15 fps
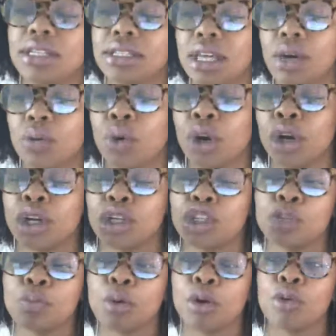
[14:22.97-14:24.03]
that work
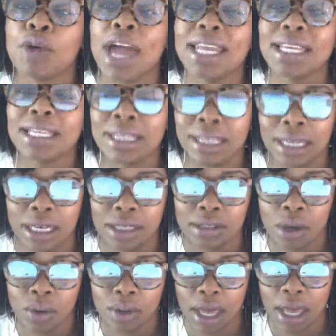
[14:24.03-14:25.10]
sporadically,
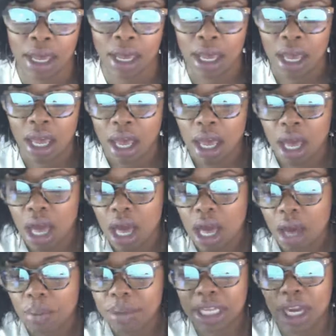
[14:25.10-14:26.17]
okay?
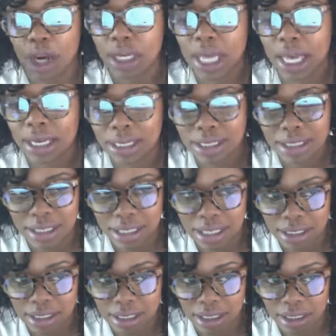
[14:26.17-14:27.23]
But they are not
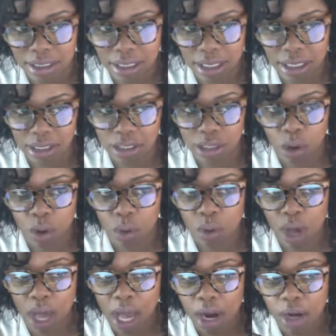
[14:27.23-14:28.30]
consistent. And so
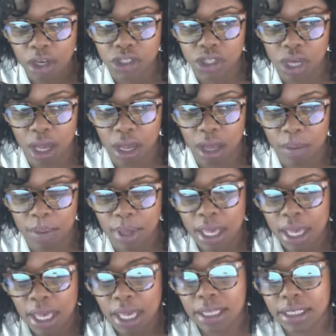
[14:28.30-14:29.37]
our job
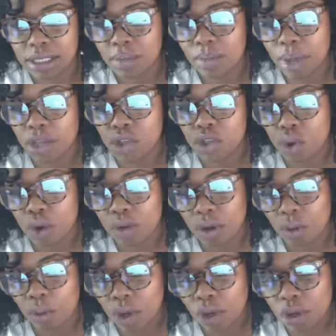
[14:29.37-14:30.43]
is to make sure
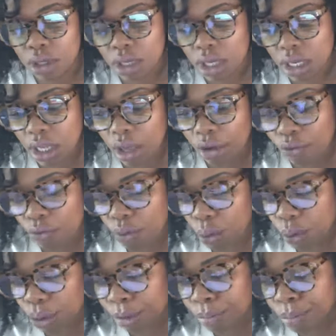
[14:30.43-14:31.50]
that we are looking
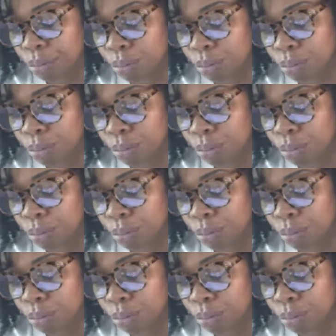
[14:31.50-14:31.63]
for